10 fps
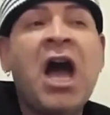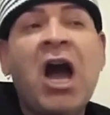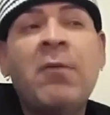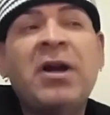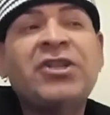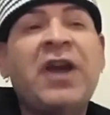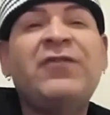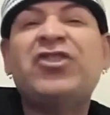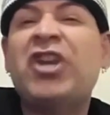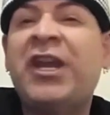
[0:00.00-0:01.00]
how much
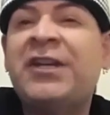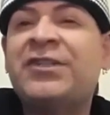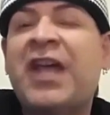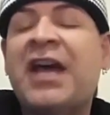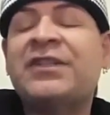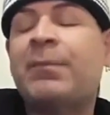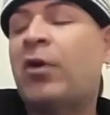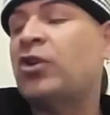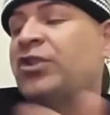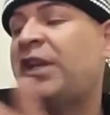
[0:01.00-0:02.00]
I've changed as a
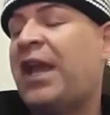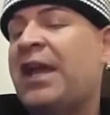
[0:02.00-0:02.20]
person.